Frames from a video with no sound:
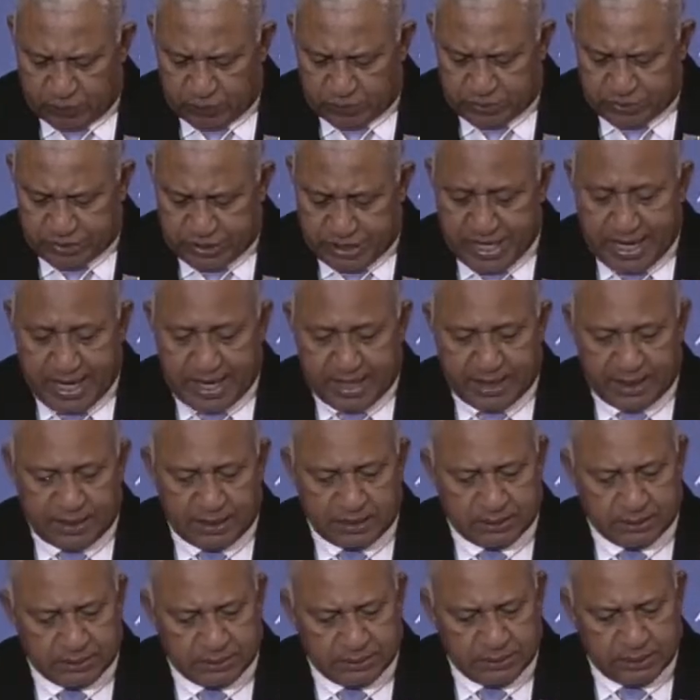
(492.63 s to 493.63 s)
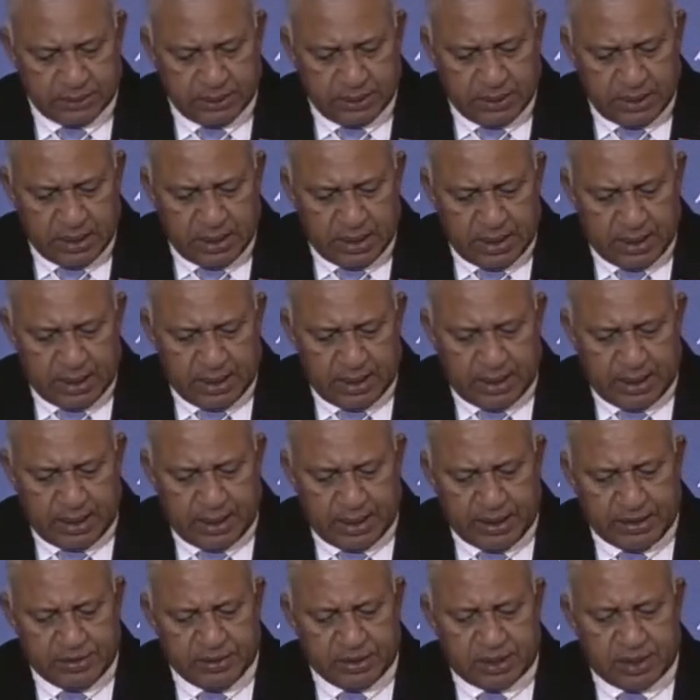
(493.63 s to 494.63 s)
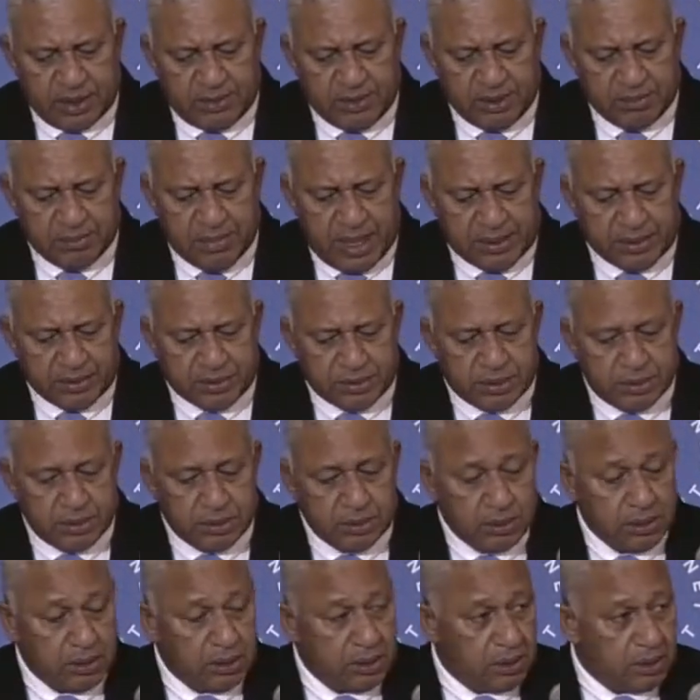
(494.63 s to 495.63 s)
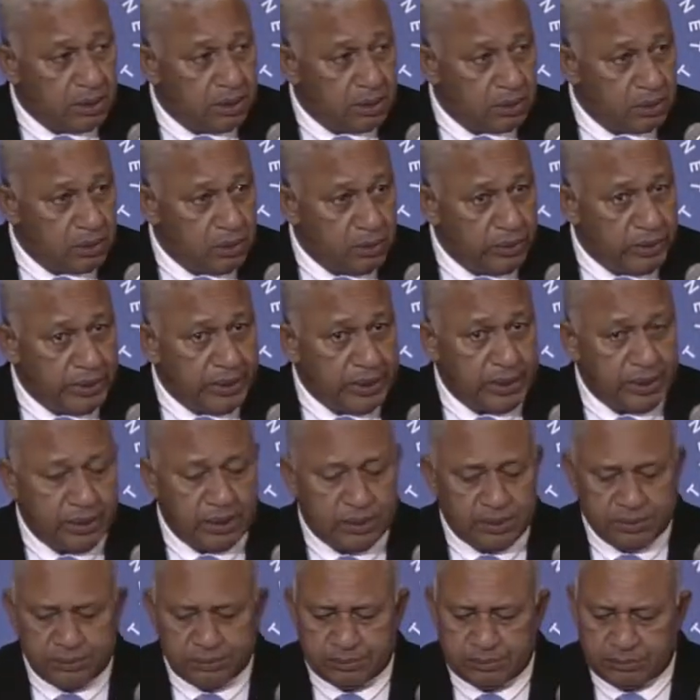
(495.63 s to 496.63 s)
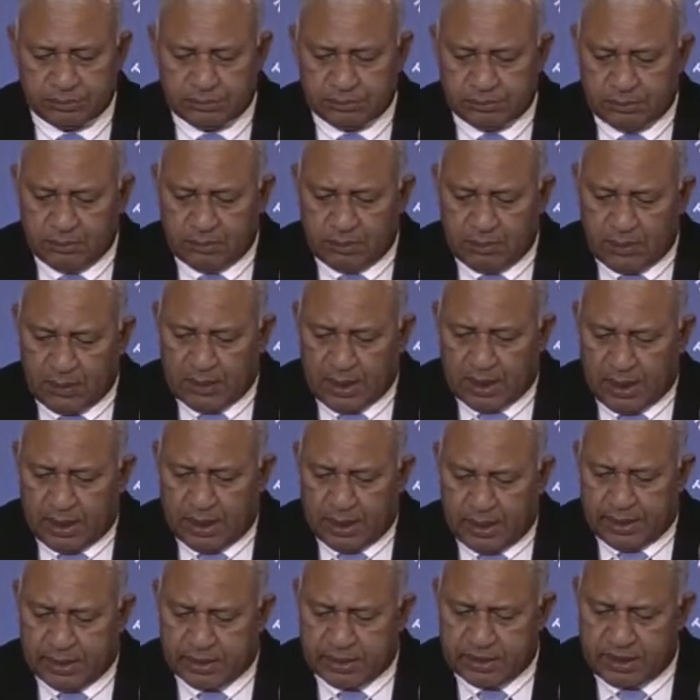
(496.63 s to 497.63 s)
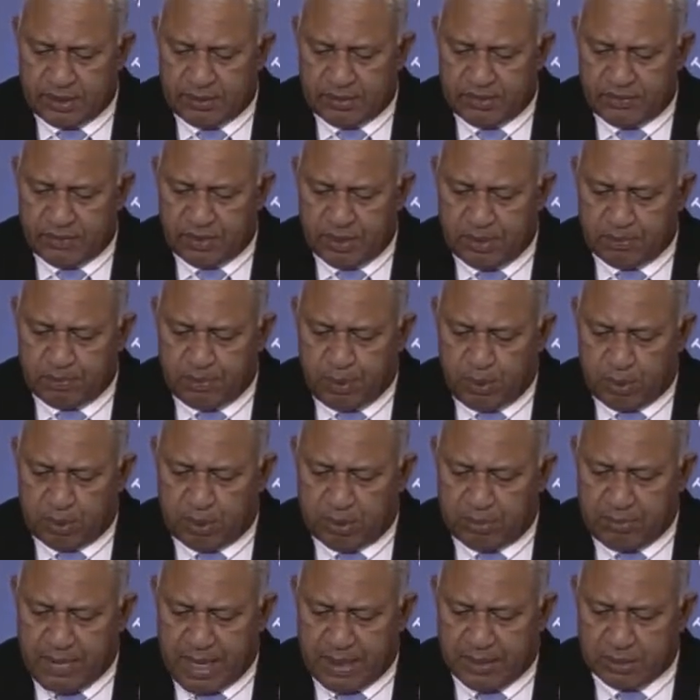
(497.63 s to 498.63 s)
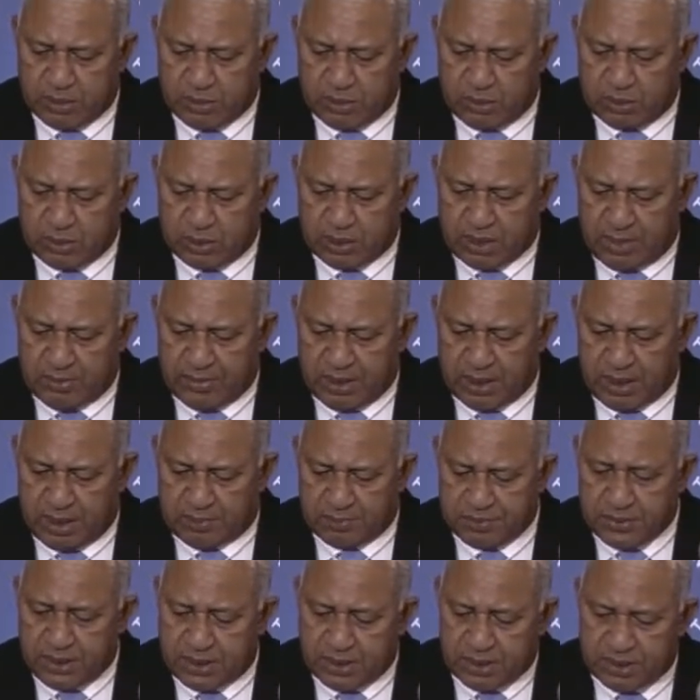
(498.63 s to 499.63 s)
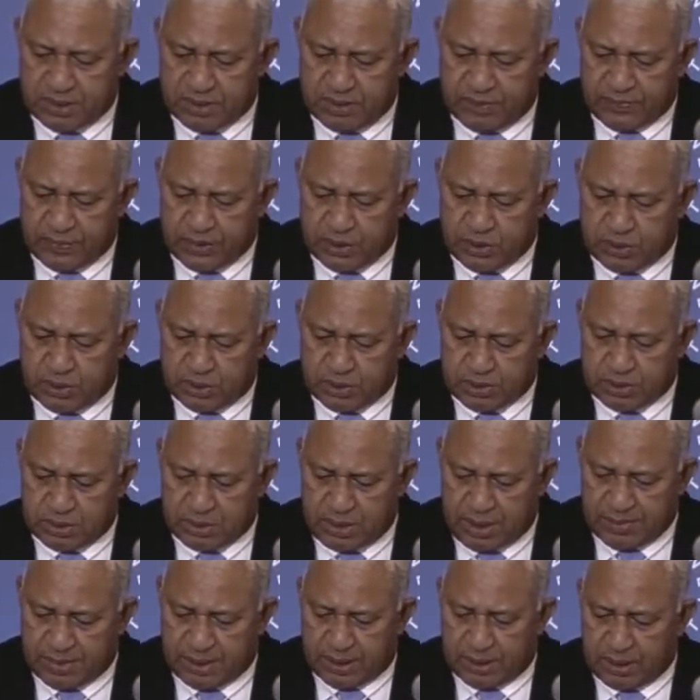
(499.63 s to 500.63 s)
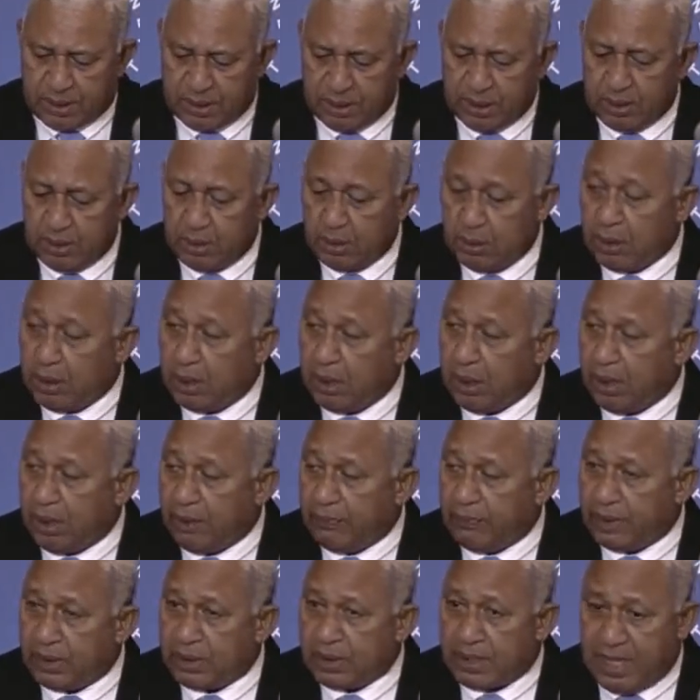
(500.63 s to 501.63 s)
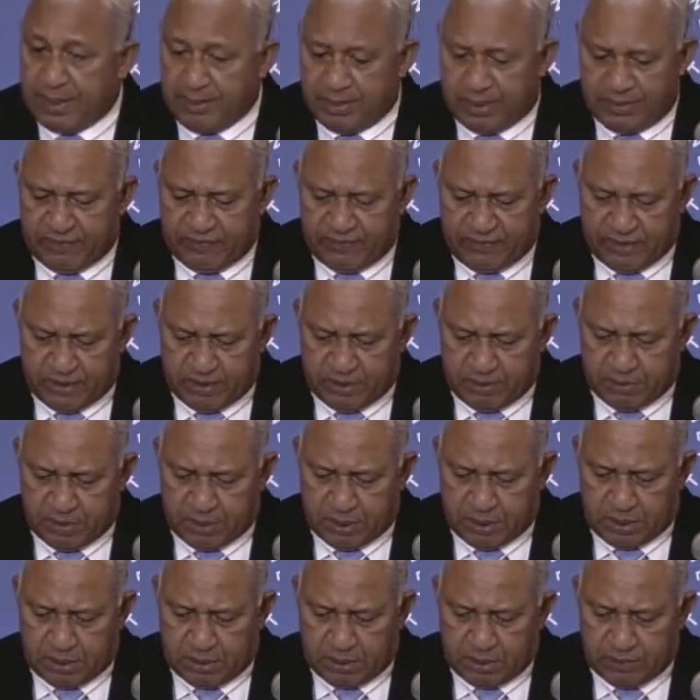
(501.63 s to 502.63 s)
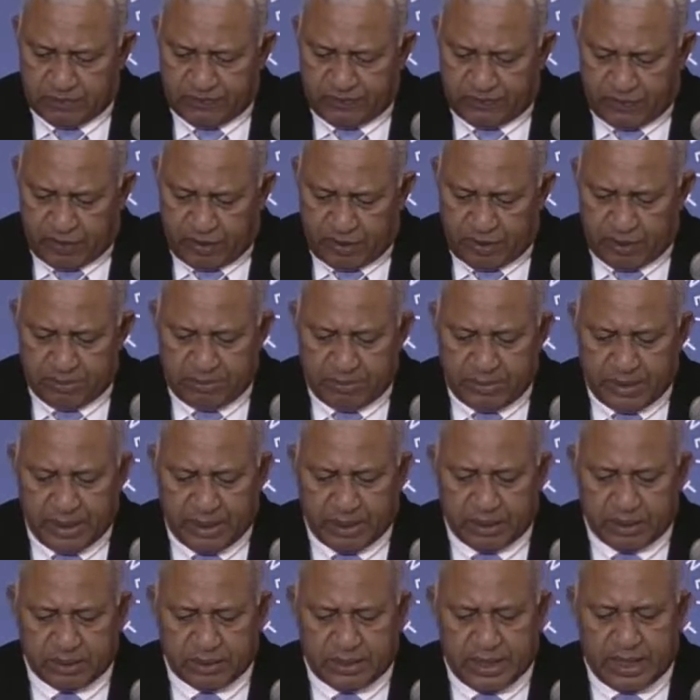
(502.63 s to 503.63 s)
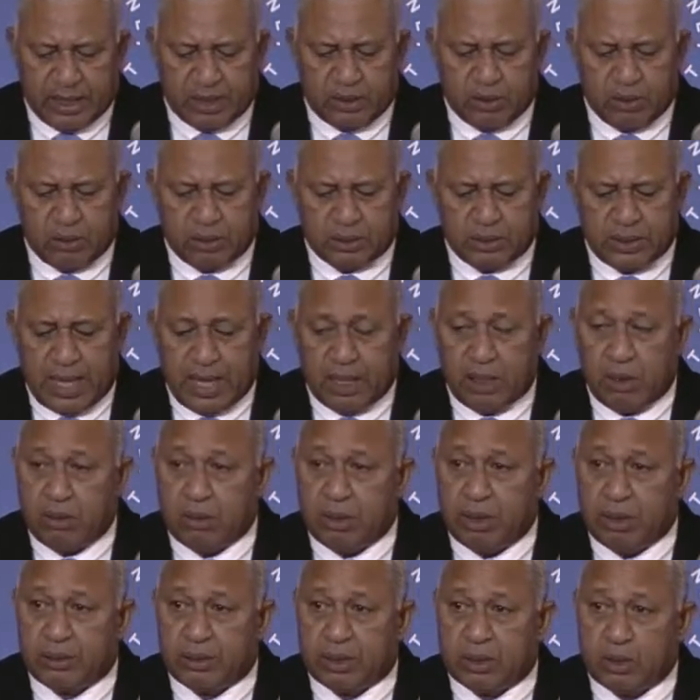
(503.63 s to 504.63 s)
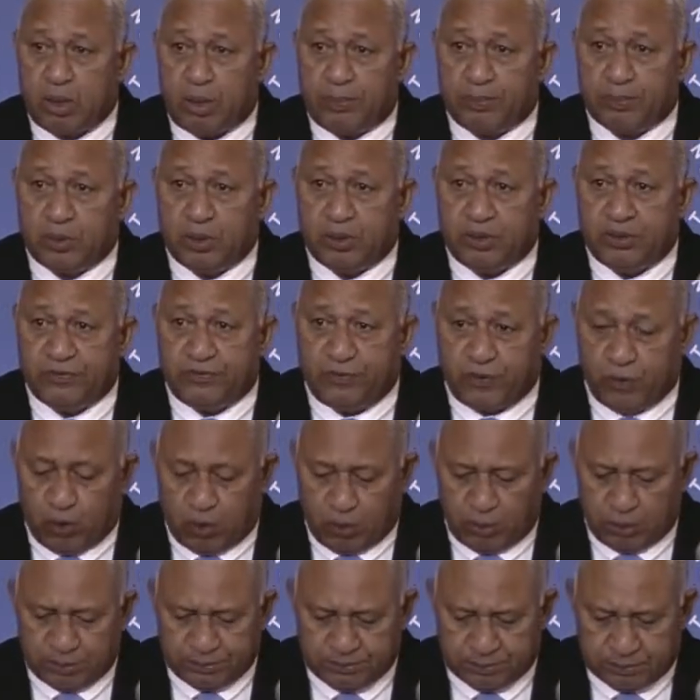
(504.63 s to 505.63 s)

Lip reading: share in the coming months, including at some of the important milestones coming up, such as the virtual summit of the Climate Vulnerable Forum and Talanoa Dialogue at COP24